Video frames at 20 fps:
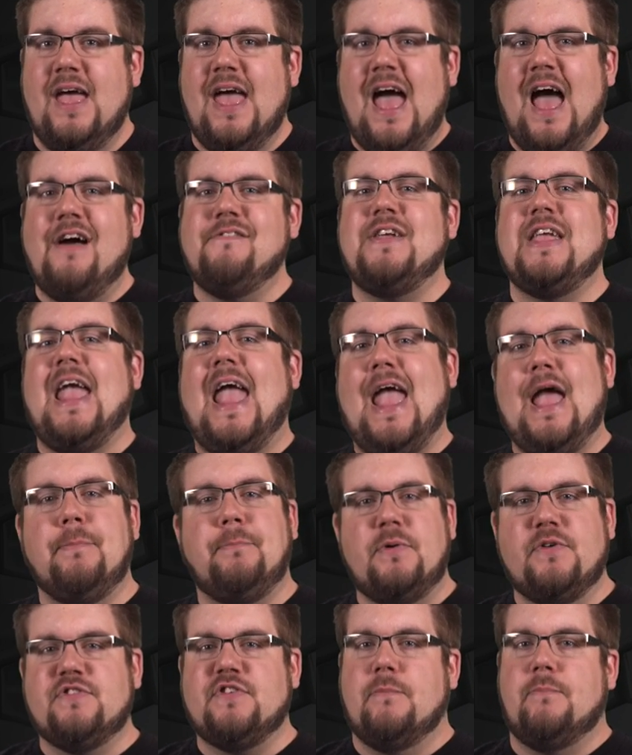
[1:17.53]
Having
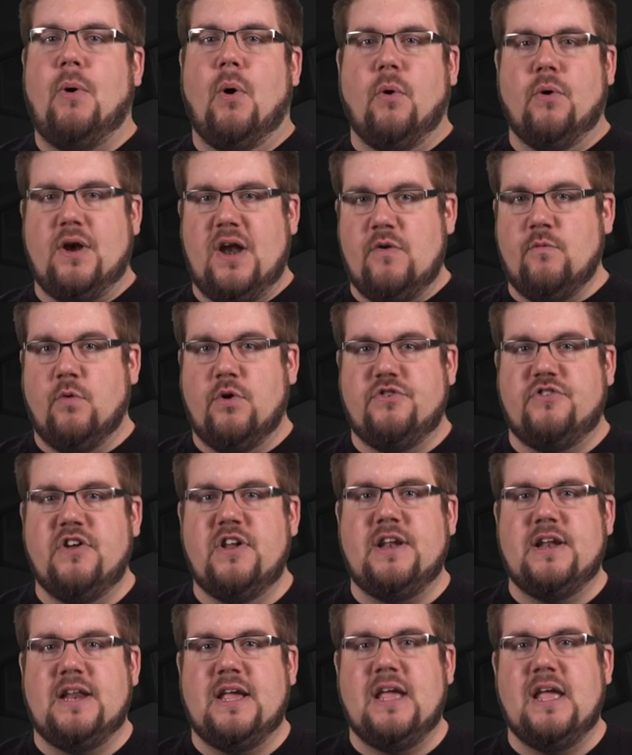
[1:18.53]
ample support and
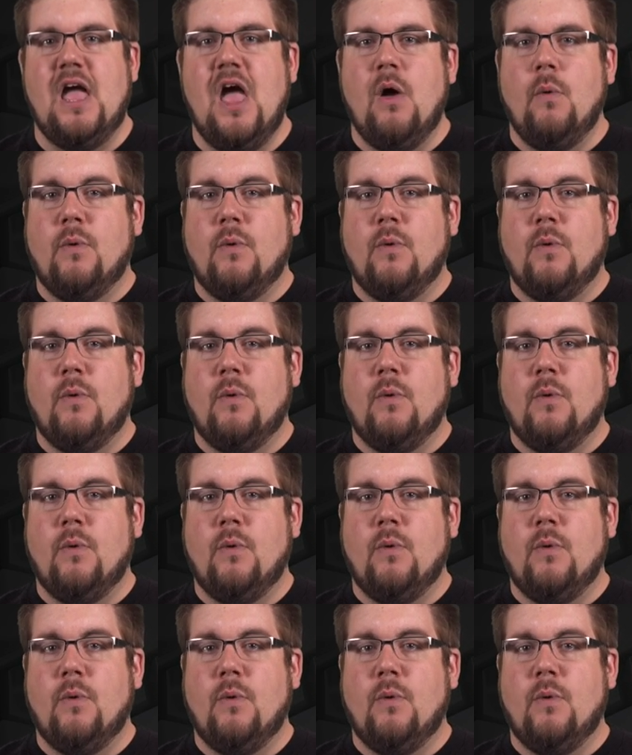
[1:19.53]
rigidity